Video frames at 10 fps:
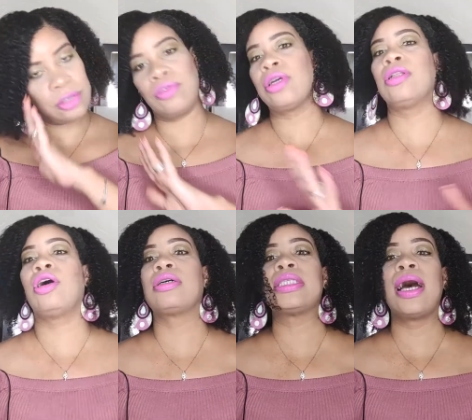for a
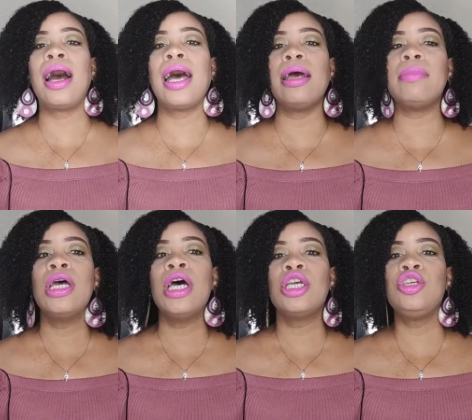long time,
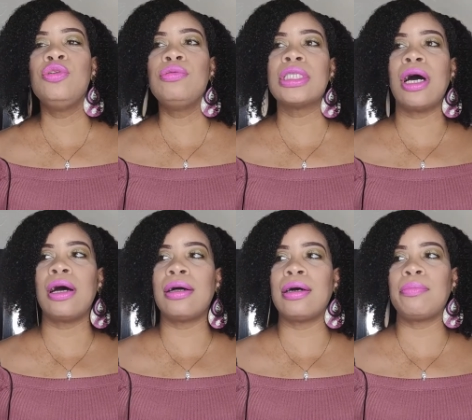you
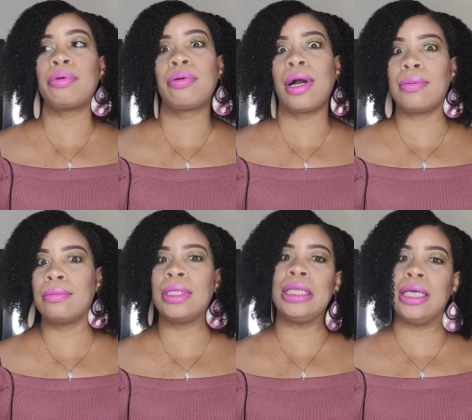saw
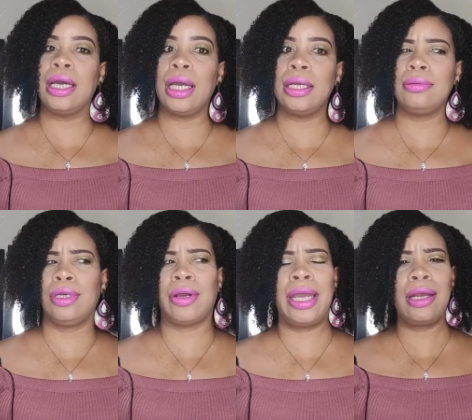probably that
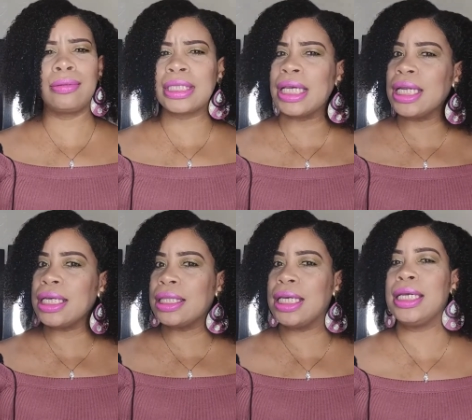your hair was getting
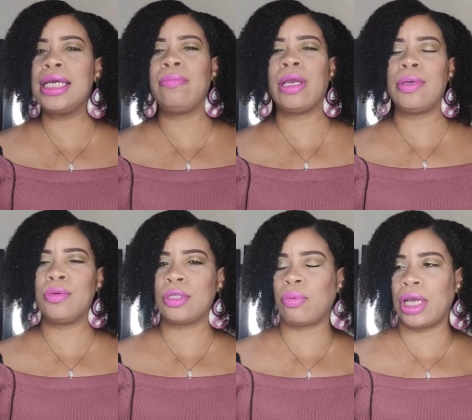thin, maybe it
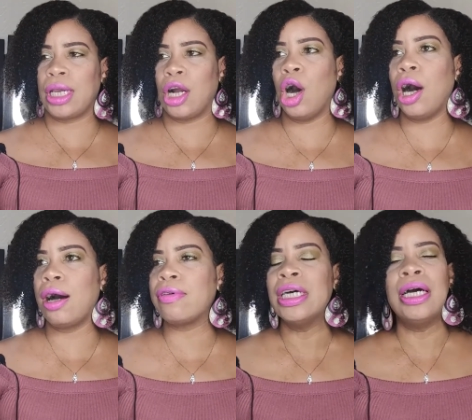was breaking
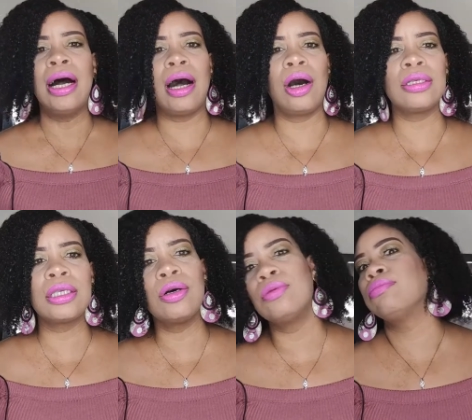off. I
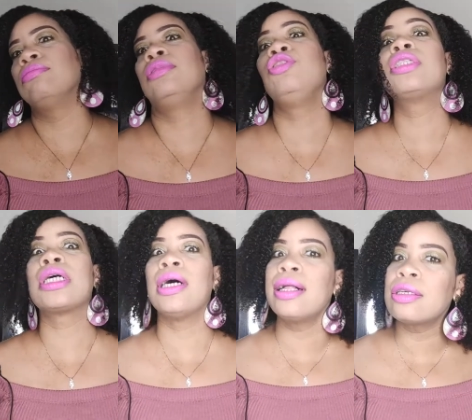also used to
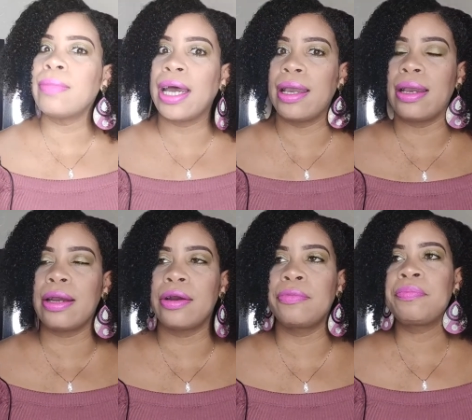color my hair.